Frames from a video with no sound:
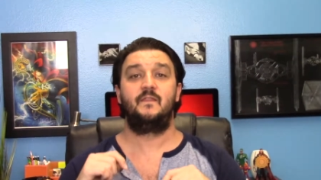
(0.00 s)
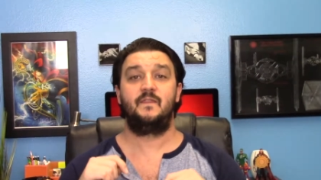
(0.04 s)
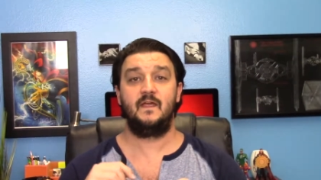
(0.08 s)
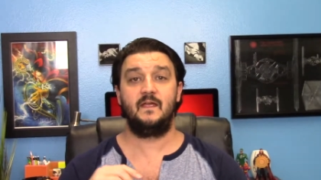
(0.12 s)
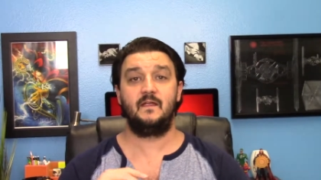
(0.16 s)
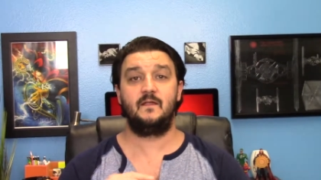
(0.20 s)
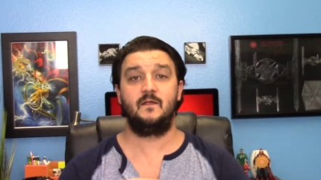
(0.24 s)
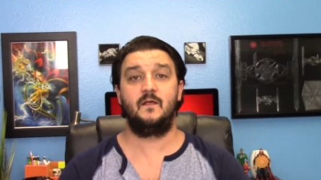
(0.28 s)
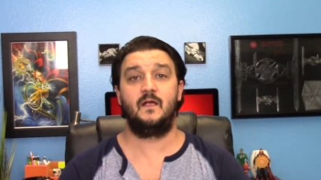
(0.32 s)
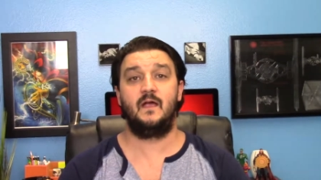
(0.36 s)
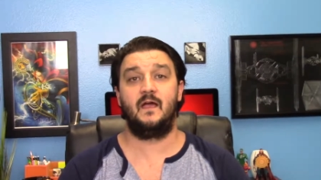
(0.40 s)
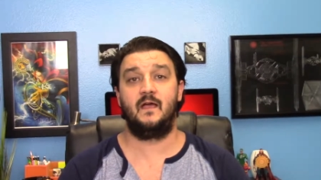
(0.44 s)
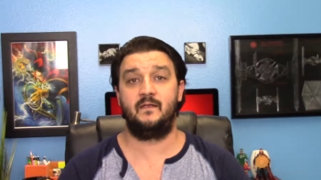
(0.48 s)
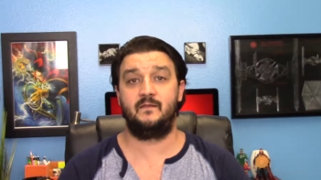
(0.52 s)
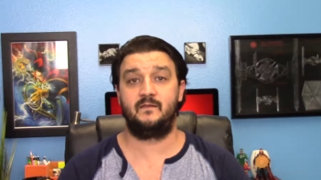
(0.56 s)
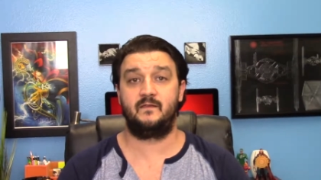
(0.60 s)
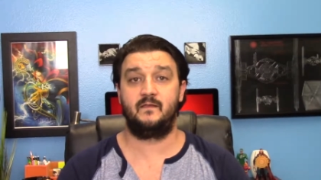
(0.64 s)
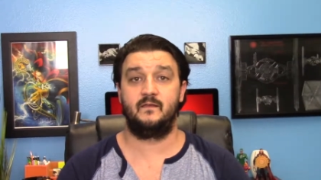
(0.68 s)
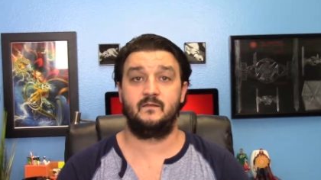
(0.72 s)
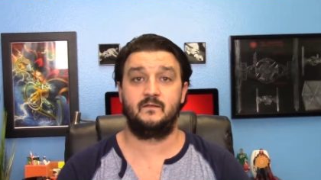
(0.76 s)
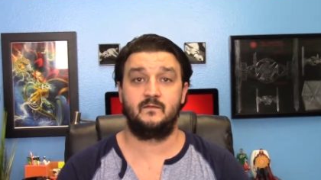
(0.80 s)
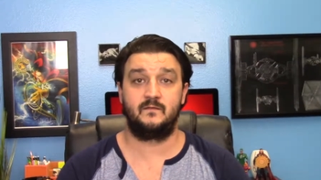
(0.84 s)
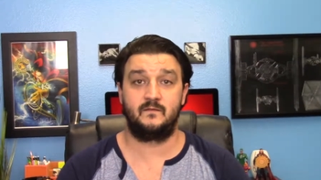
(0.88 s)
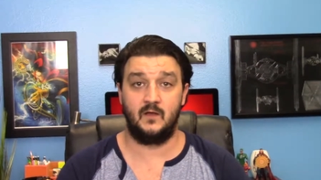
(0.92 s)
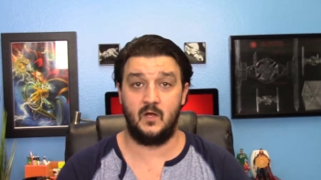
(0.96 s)
Thank you
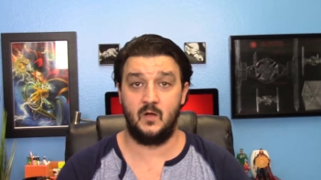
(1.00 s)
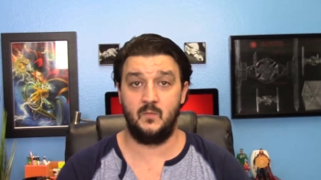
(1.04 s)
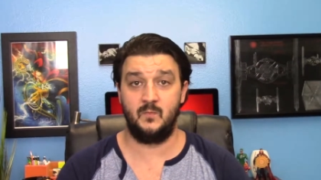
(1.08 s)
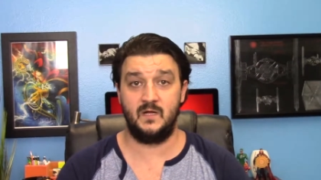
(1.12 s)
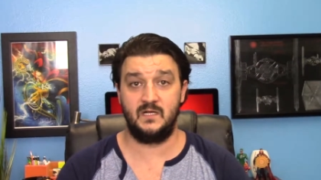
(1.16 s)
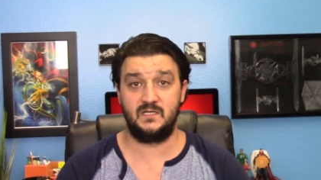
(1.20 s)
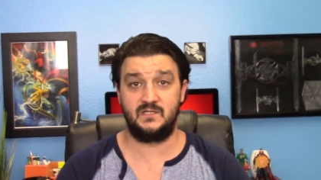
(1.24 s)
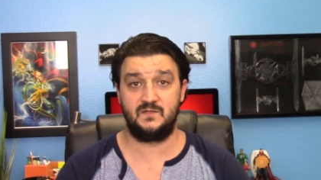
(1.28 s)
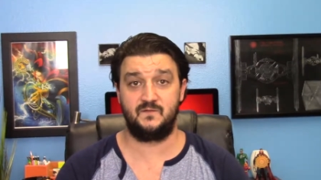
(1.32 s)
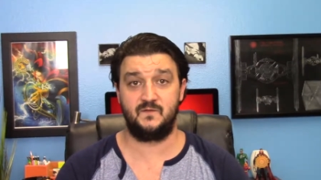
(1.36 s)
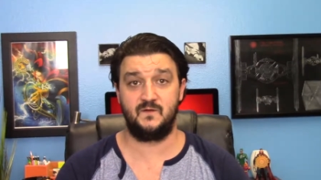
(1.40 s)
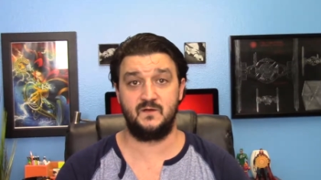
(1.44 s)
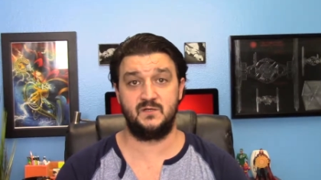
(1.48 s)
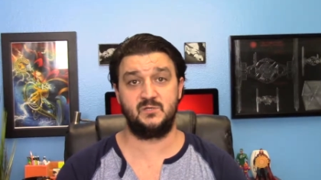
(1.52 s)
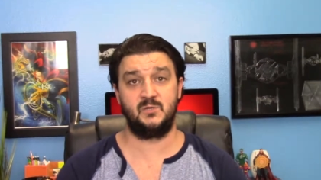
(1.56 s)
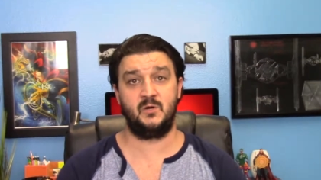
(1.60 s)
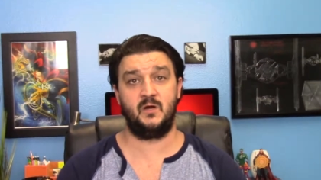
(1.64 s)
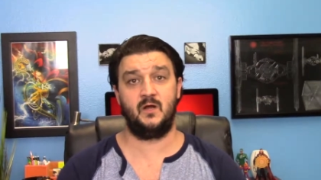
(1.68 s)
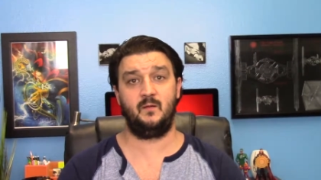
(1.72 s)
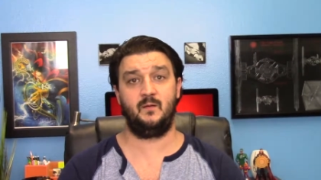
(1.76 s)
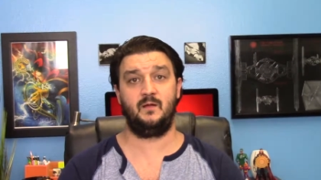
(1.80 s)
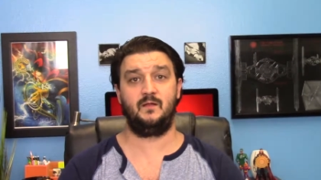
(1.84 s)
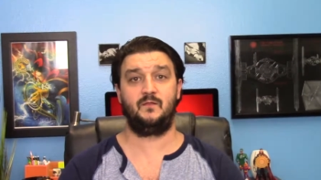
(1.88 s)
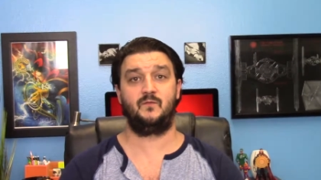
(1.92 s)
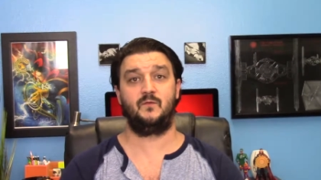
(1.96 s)
guys so much for
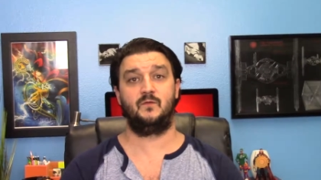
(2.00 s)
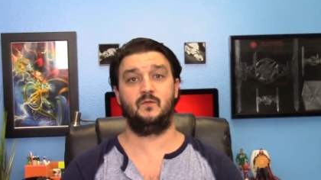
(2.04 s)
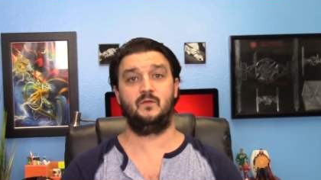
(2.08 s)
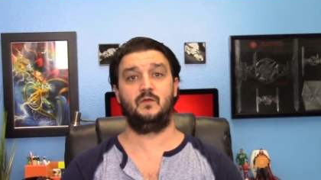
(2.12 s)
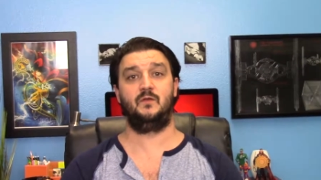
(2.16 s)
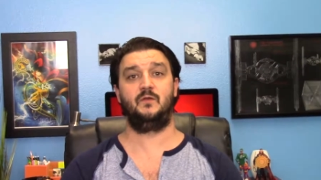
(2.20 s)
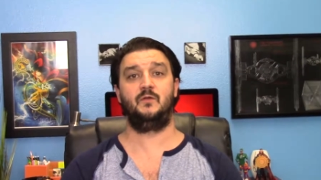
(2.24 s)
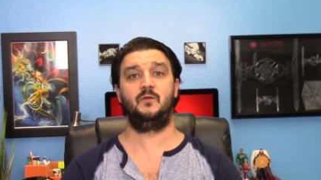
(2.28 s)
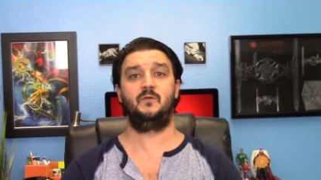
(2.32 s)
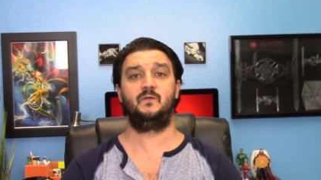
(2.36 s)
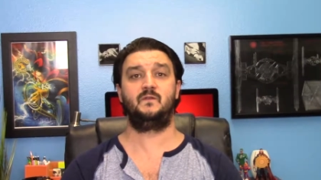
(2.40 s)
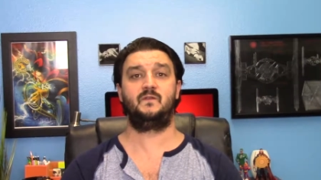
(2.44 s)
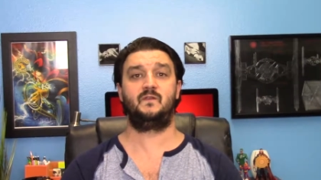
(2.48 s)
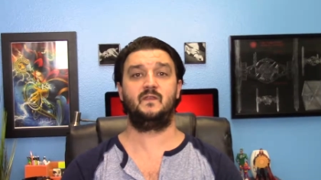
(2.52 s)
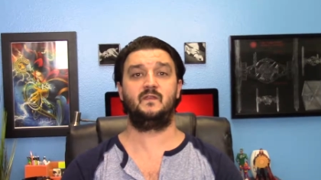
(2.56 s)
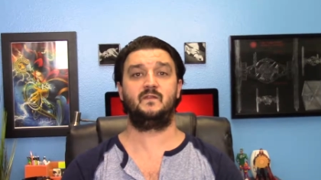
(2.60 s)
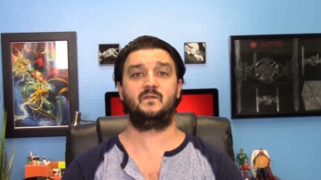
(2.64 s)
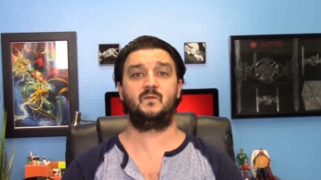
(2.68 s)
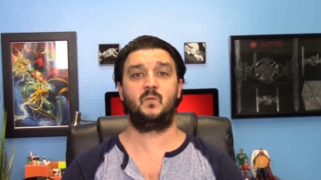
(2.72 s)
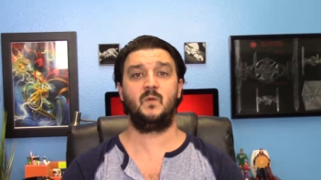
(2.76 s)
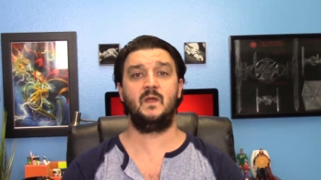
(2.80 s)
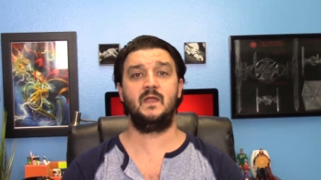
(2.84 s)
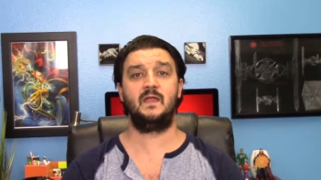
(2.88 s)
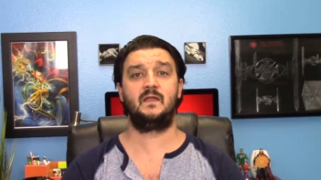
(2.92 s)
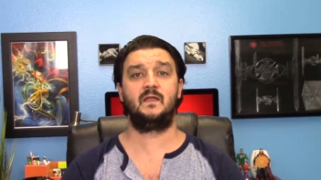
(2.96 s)
joining me through the news
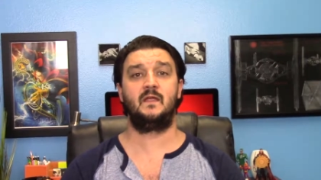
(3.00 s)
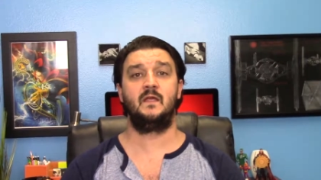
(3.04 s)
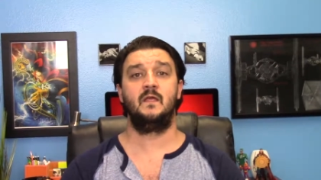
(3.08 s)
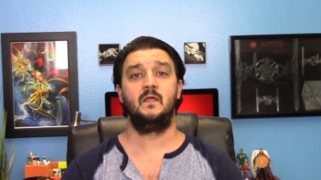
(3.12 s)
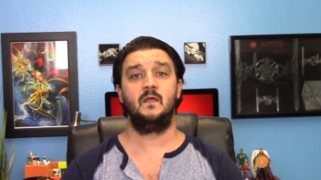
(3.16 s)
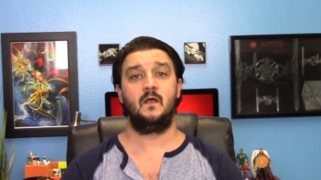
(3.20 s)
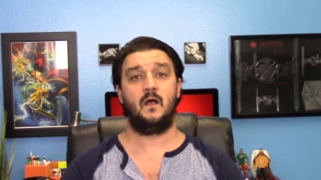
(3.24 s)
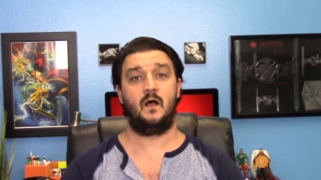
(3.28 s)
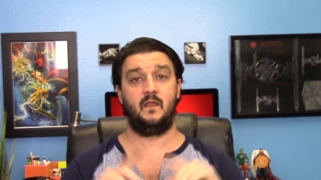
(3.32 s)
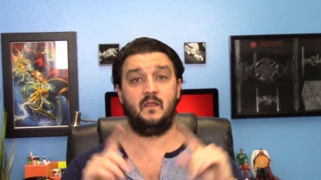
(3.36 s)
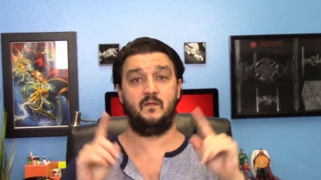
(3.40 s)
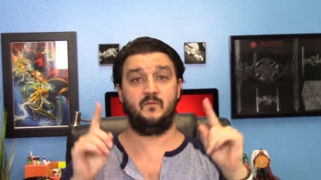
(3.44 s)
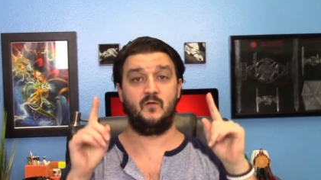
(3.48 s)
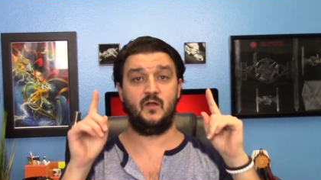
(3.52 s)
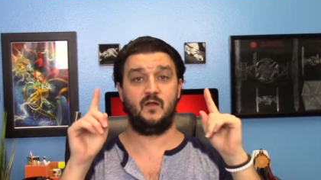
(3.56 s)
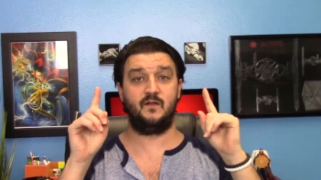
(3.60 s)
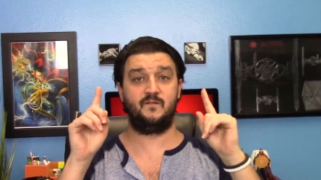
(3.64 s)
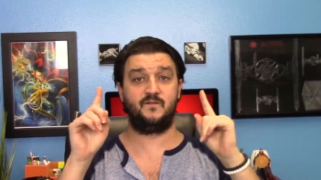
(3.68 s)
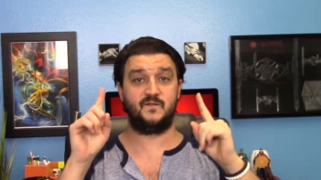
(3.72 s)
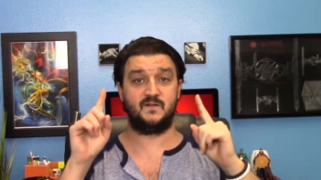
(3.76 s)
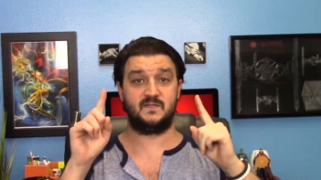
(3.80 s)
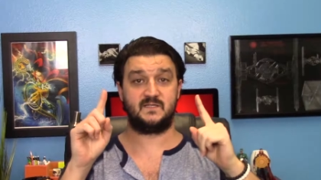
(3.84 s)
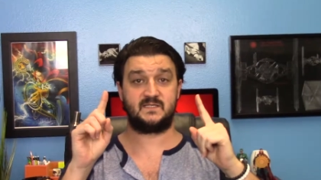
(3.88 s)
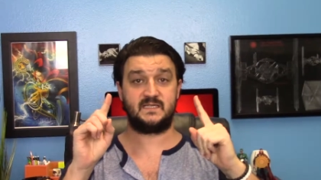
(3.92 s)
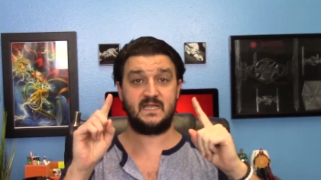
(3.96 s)
this week on the very
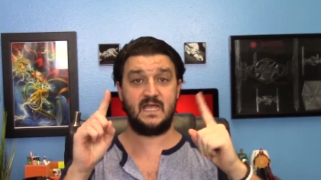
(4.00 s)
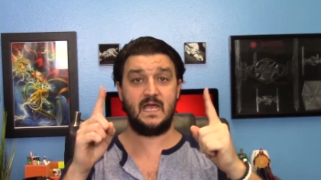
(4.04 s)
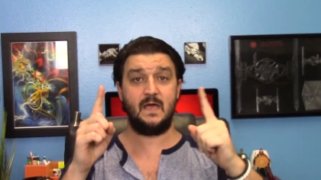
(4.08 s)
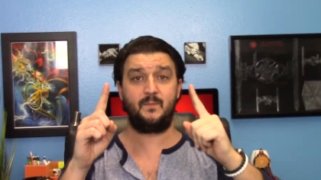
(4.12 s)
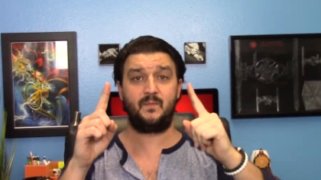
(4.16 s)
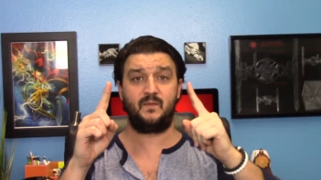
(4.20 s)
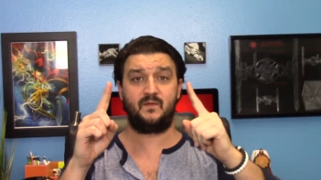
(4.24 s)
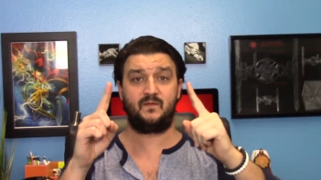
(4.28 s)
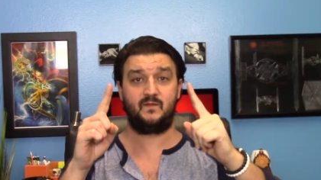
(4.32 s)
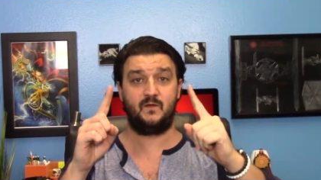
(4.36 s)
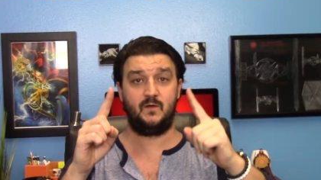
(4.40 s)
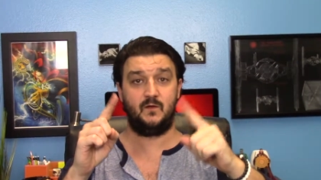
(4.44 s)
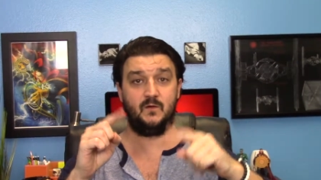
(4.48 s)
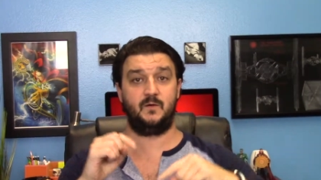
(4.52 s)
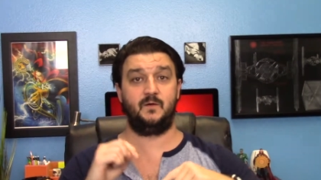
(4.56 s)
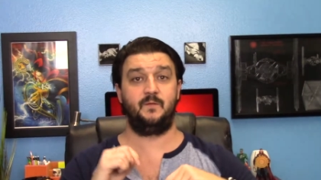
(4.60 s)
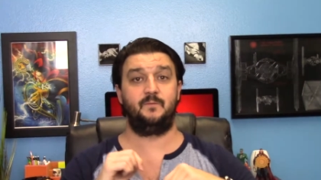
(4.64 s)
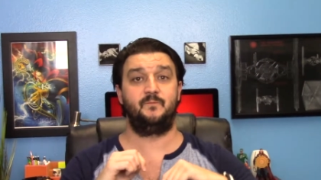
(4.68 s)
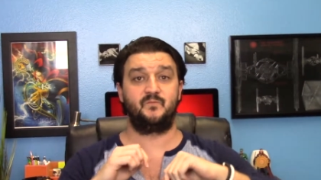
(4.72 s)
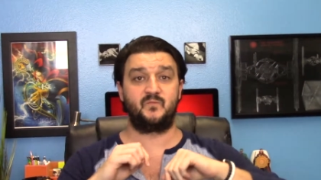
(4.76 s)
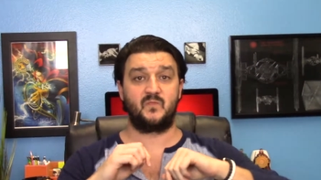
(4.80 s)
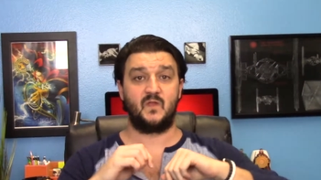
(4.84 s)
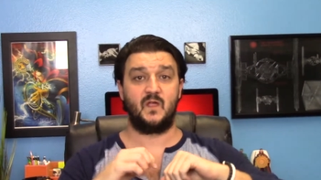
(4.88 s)
first episode